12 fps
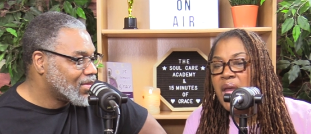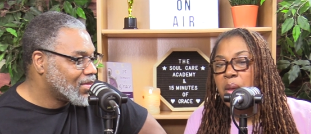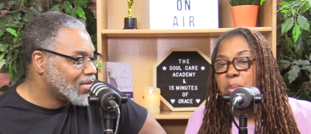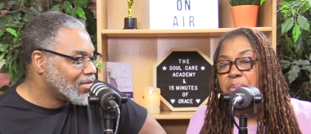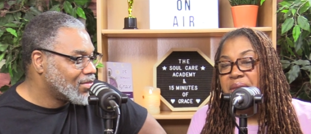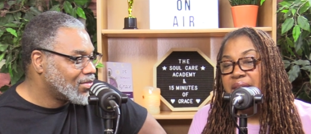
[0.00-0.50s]

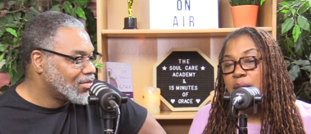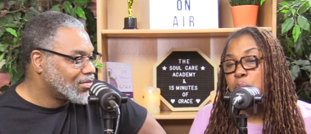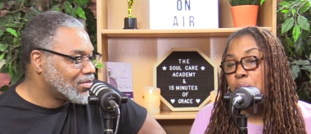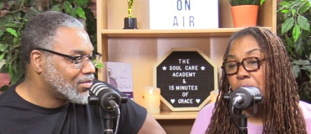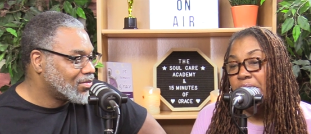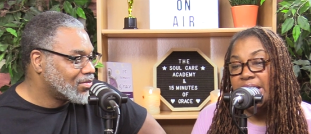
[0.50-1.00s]
Speaker 1: Being
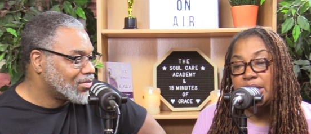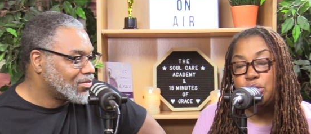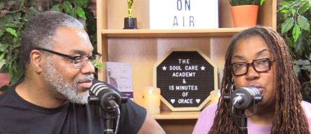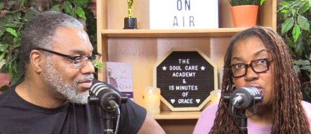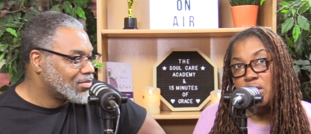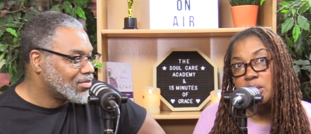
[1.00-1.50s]

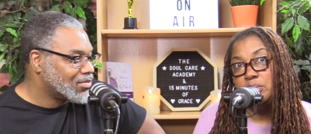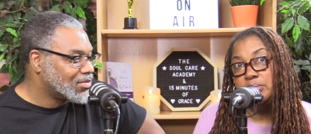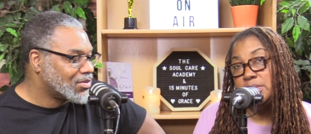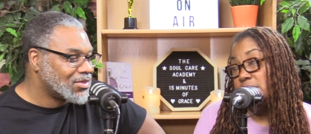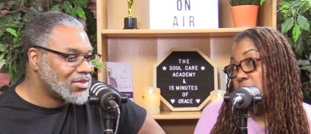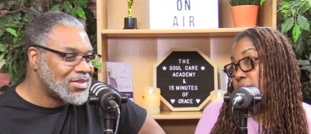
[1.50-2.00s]

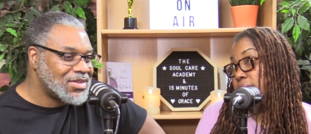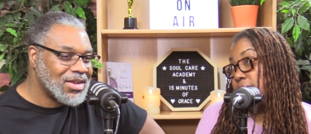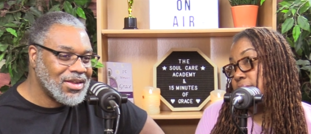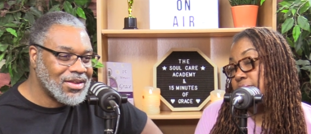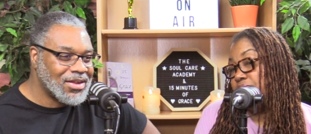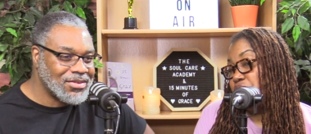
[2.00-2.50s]
breadcrumbed.
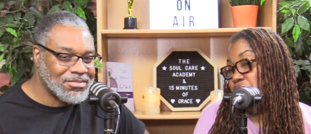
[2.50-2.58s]
See, uh,